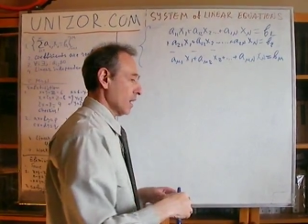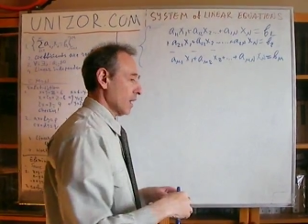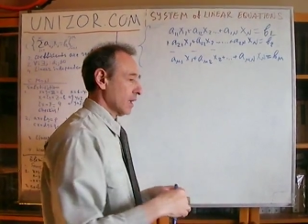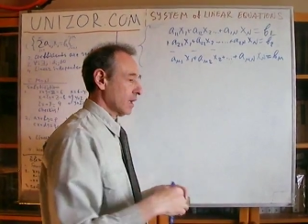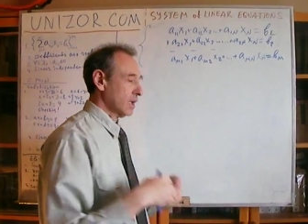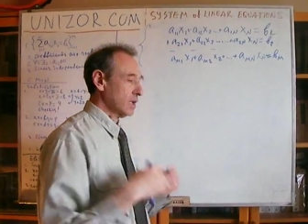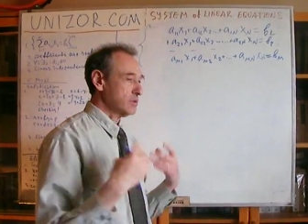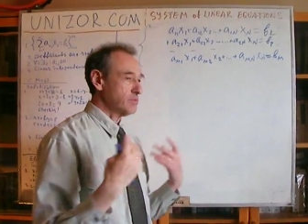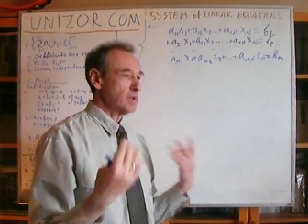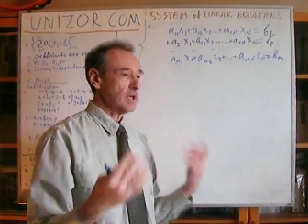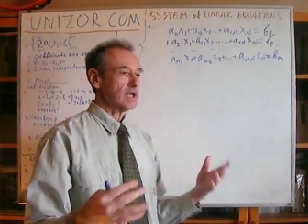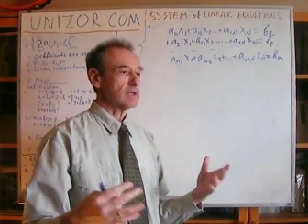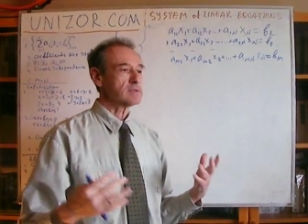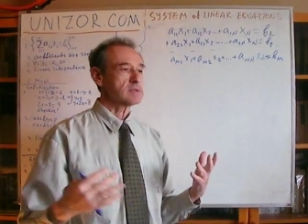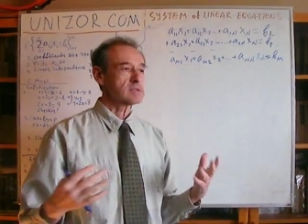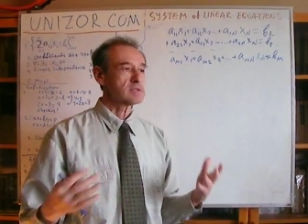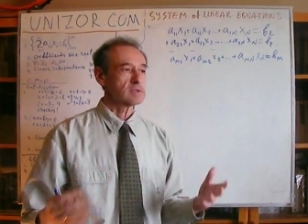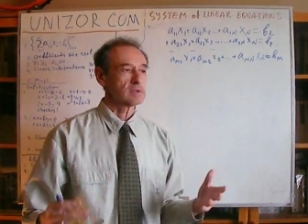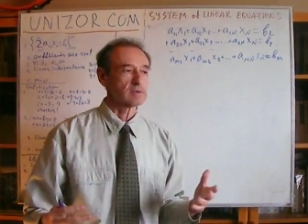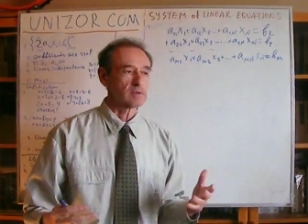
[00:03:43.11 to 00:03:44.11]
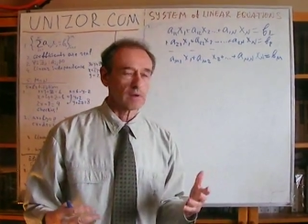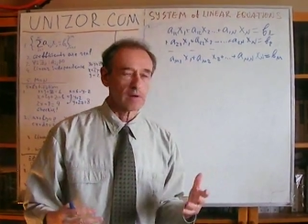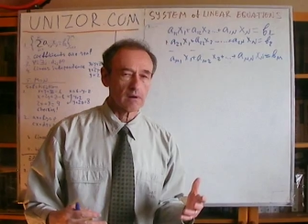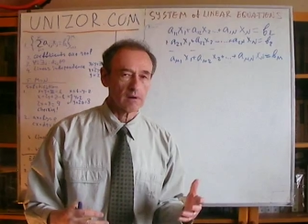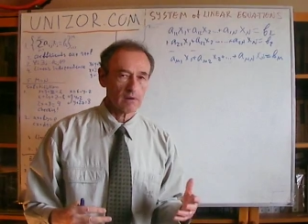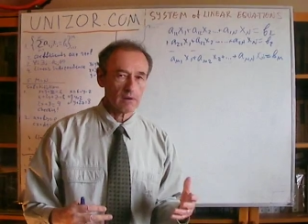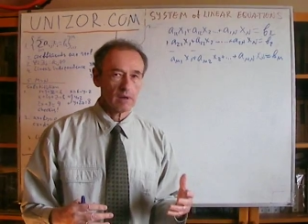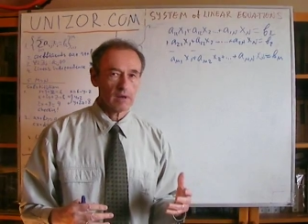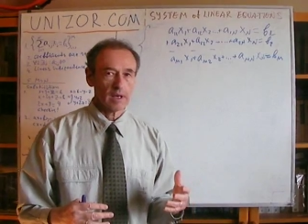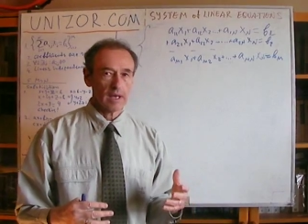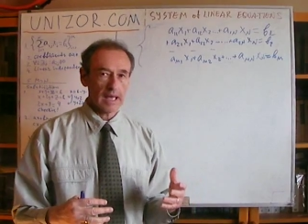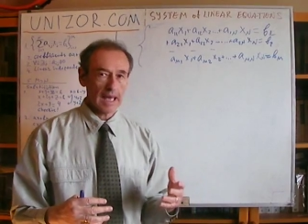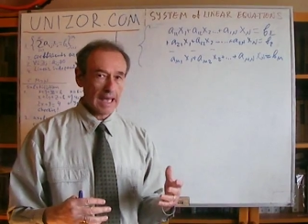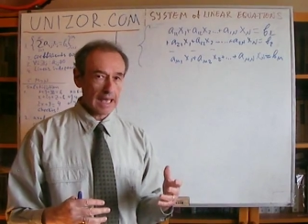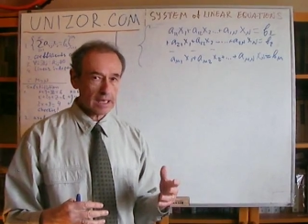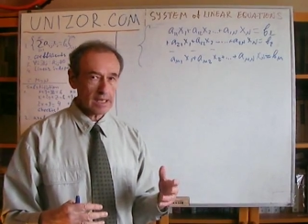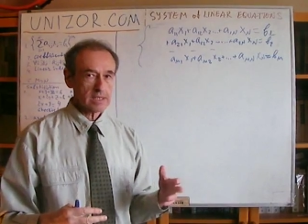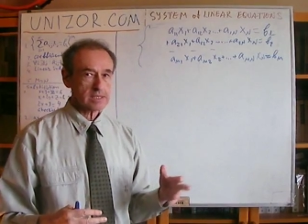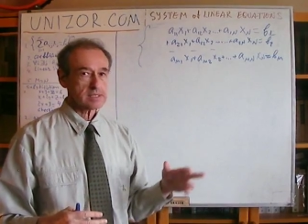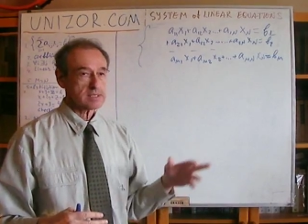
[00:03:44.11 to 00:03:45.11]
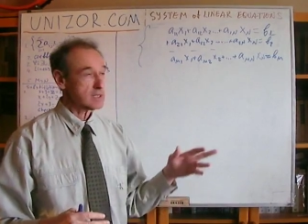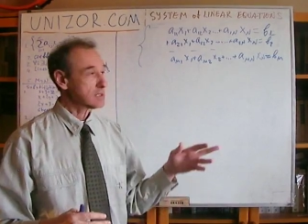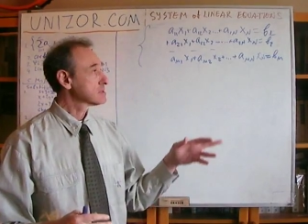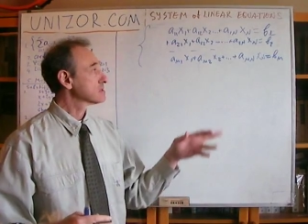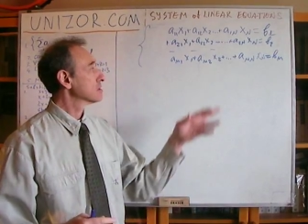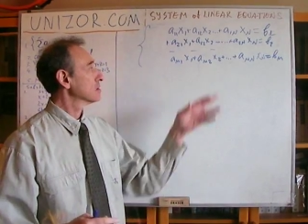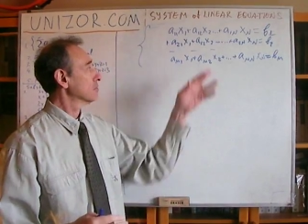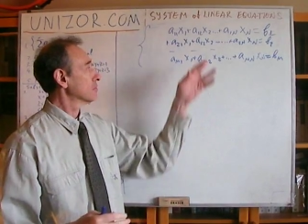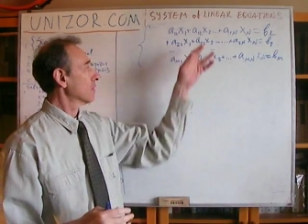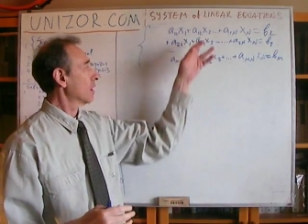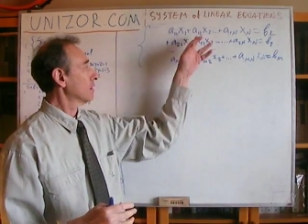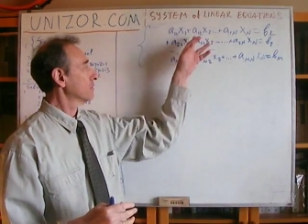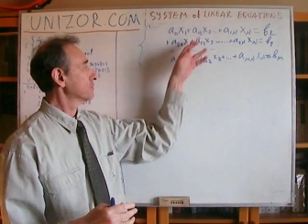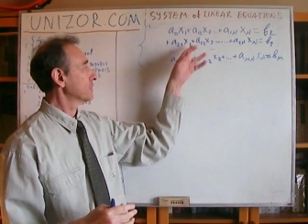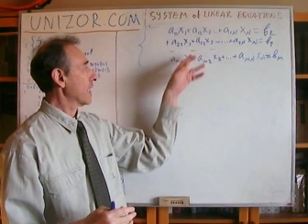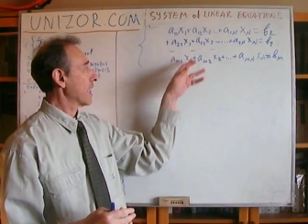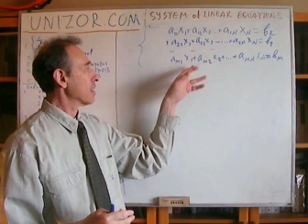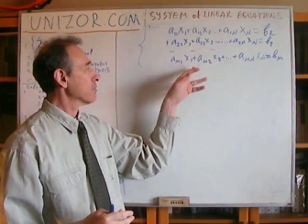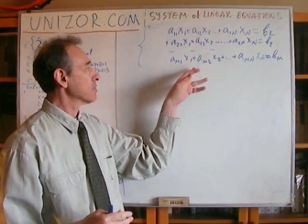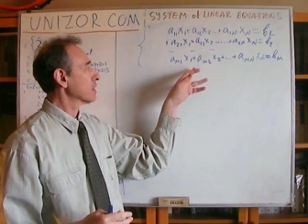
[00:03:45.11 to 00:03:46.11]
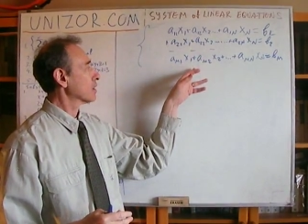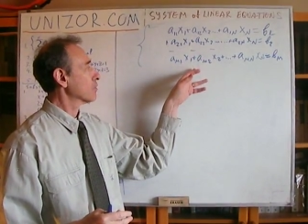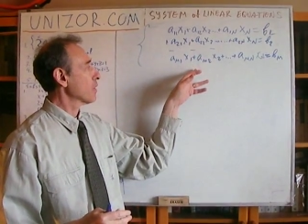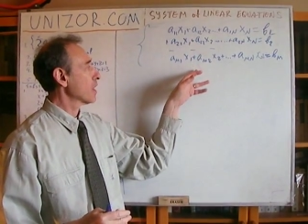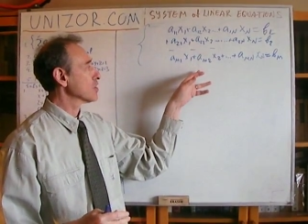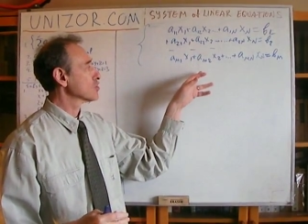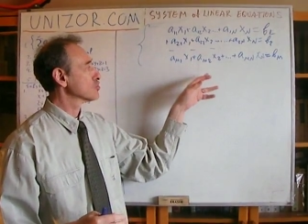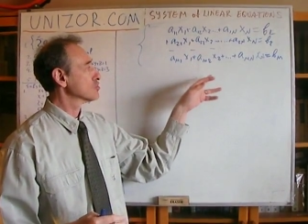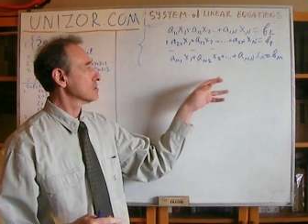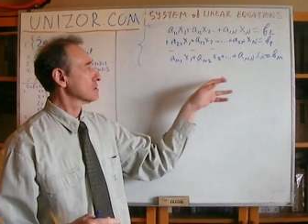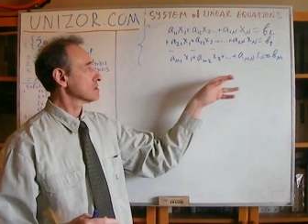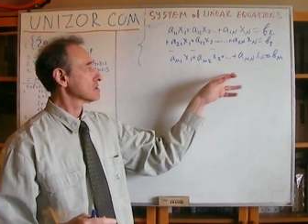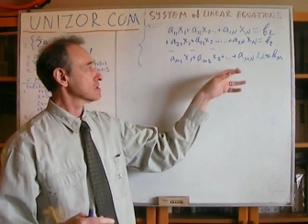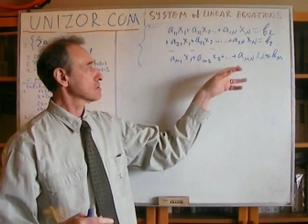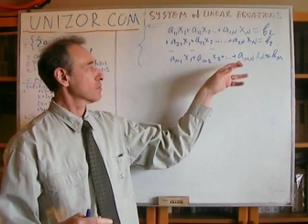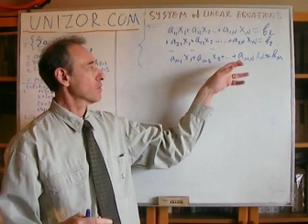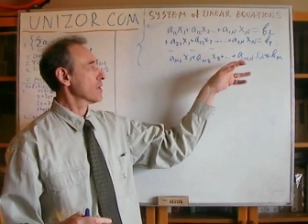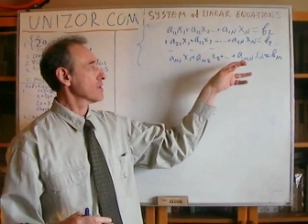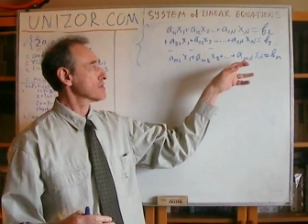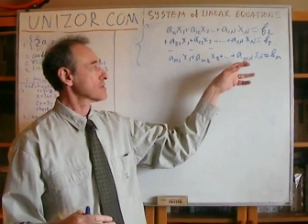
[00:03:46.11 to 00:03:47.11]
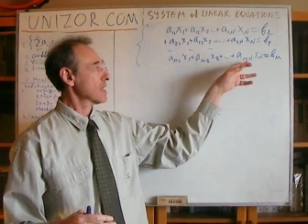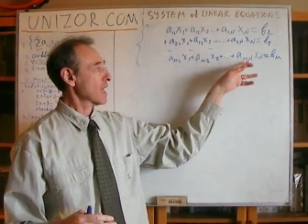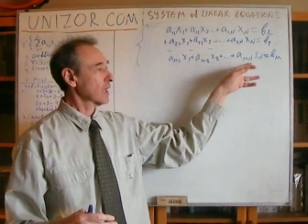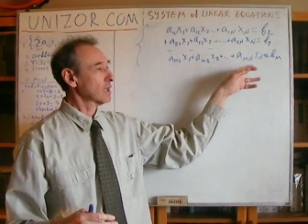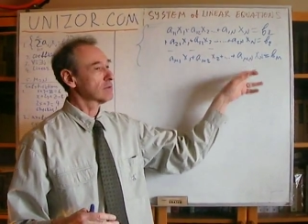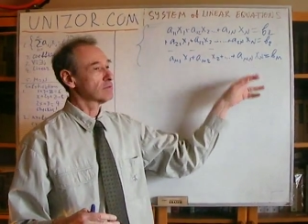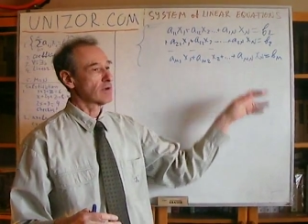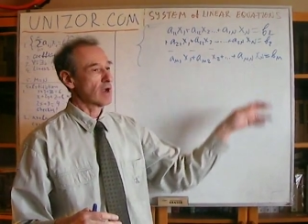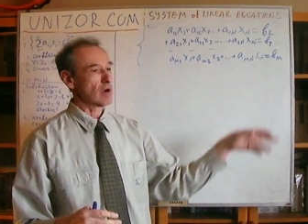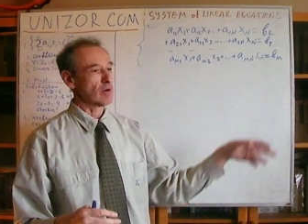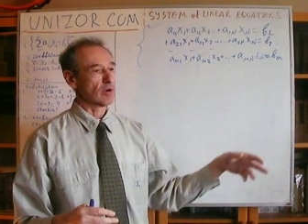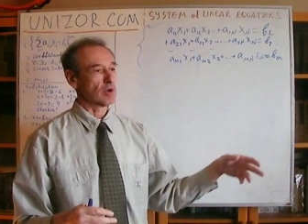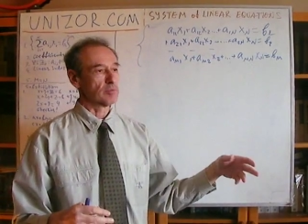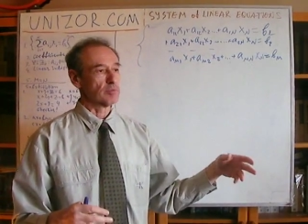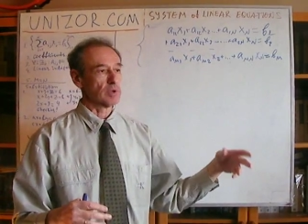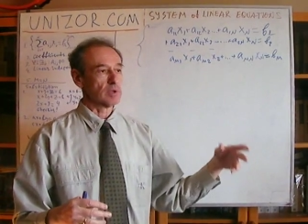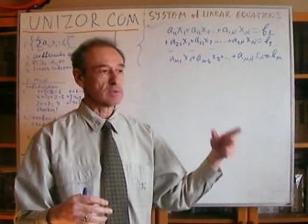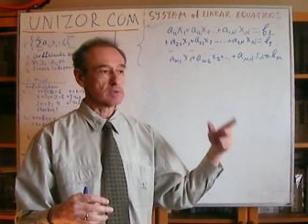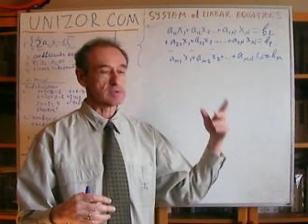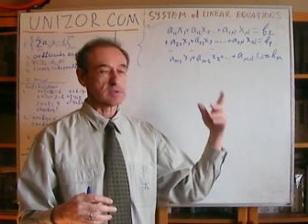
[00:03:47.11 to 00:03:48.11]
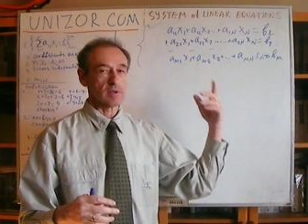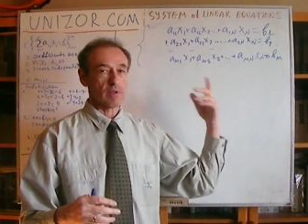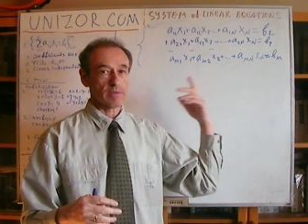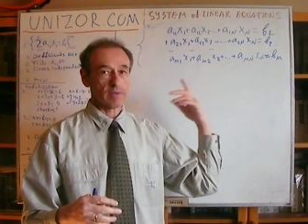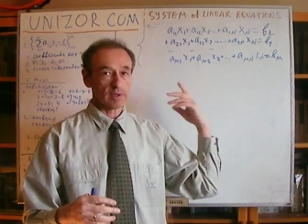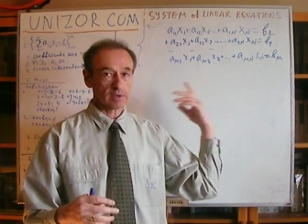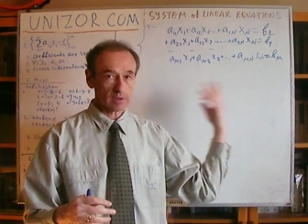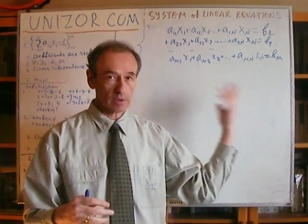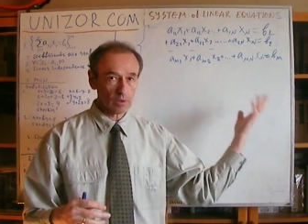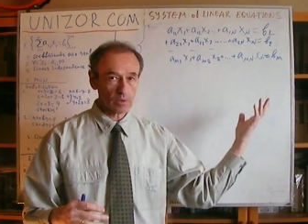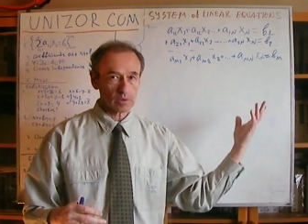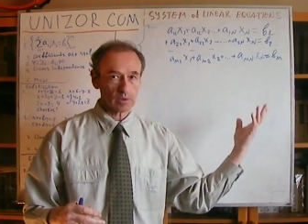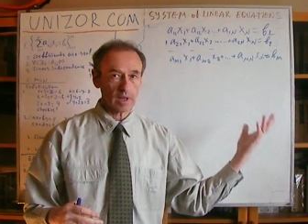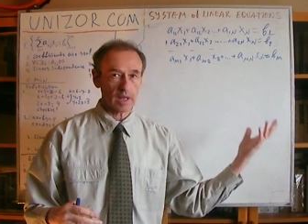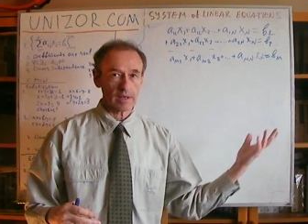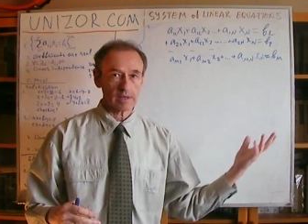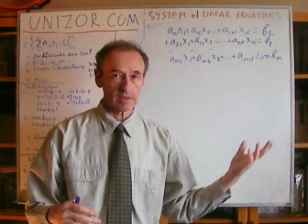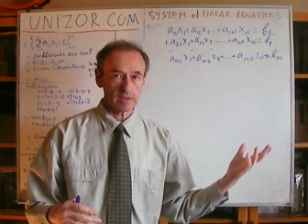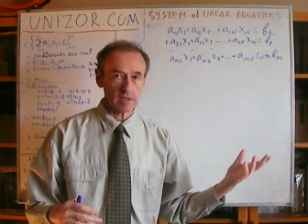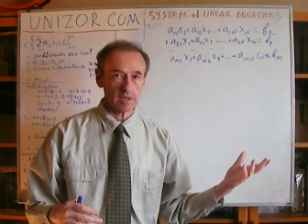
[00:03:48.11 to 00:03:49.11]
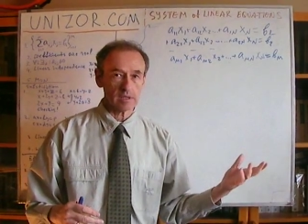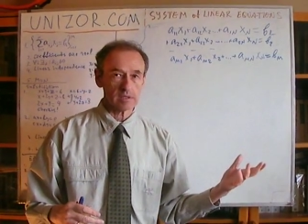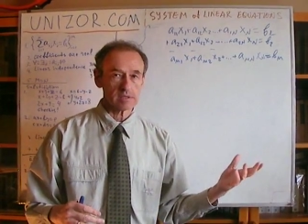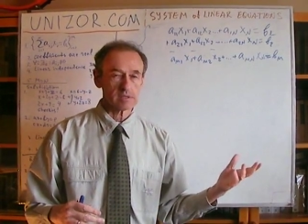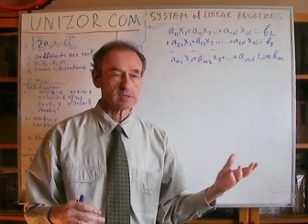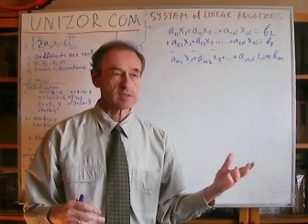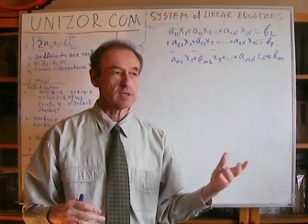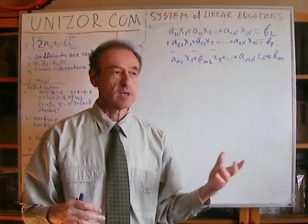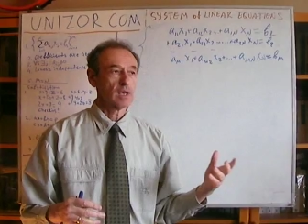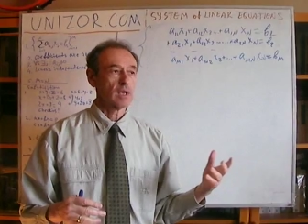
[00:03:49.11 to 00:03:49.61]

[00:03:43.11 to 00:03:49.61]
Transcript: can we consider any system of n equations with n variables that look like this